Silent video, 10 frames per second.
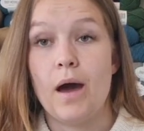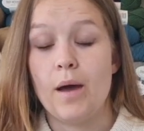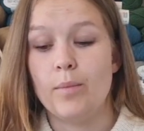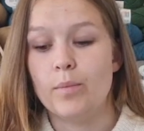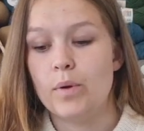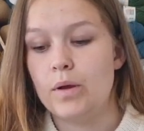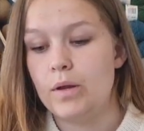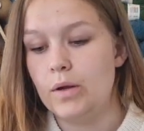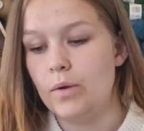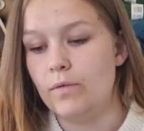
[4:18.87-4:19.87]
I'm
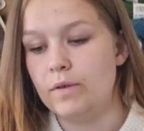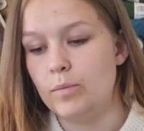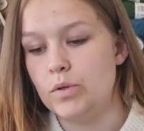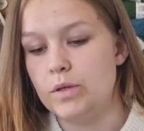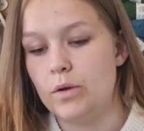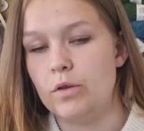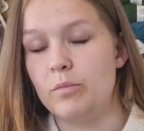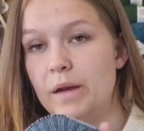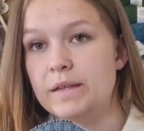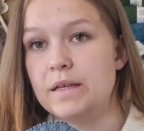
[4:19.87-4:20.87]
loving putting all
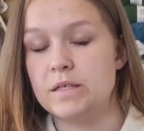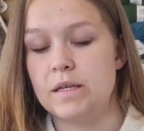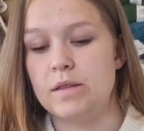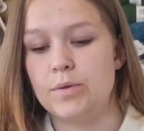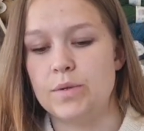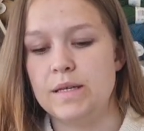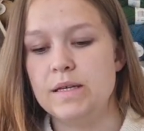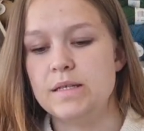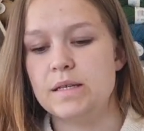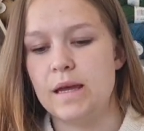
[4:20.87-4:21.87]
of my attention into
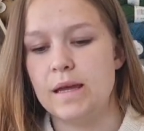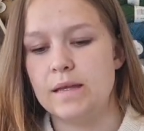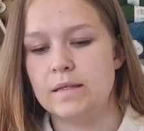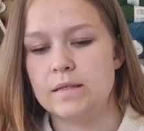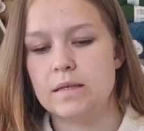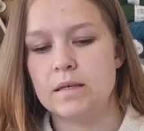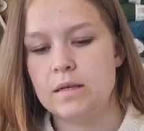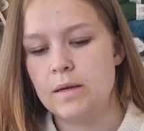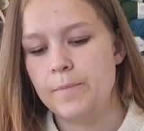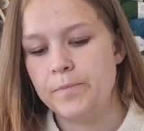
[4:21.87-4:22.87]
this and
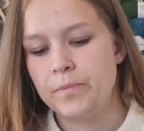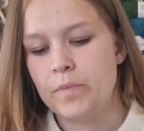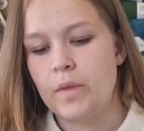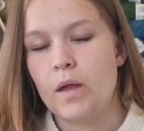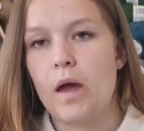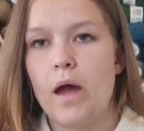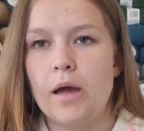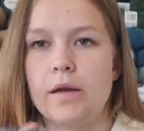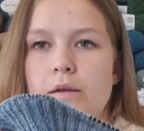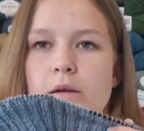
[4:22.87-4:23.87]

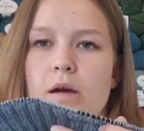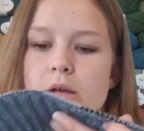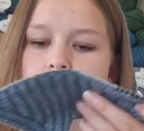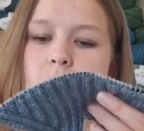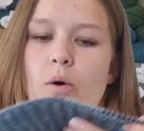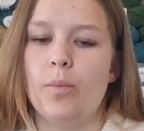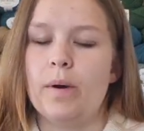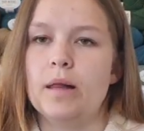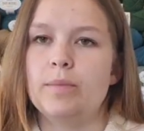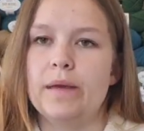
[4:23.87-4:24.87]
I kind of
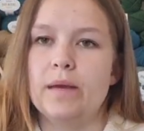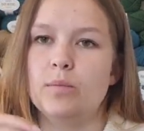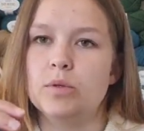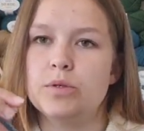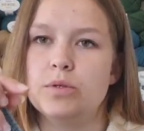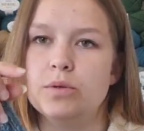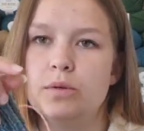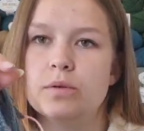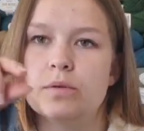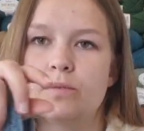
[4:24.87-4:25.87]
hope I'll be able
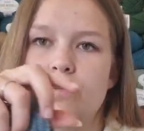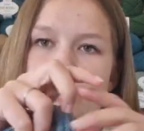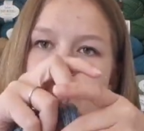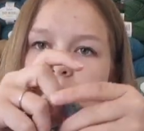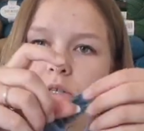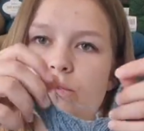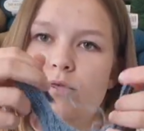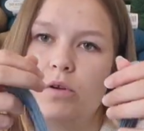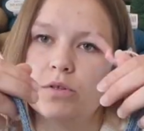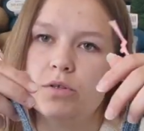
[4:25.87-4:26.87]
to finish the
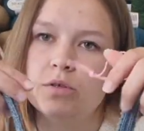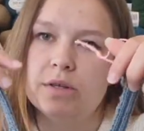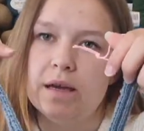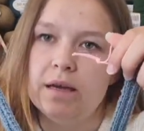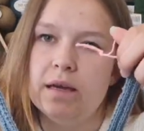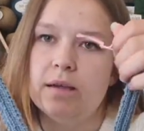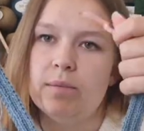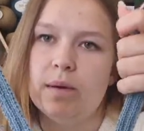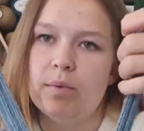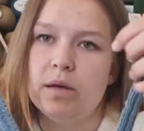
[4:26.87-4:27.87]
front today
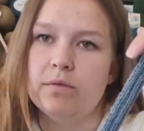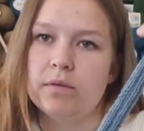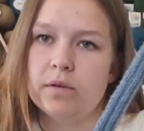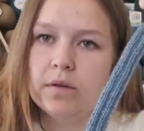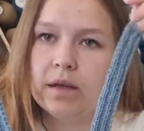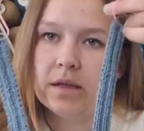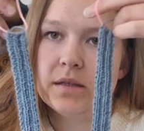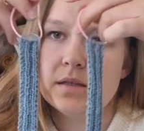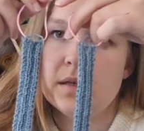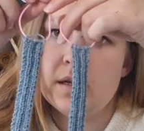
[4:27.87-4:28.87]
and maybe even
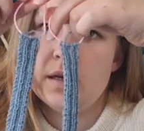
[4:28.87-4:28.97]
connect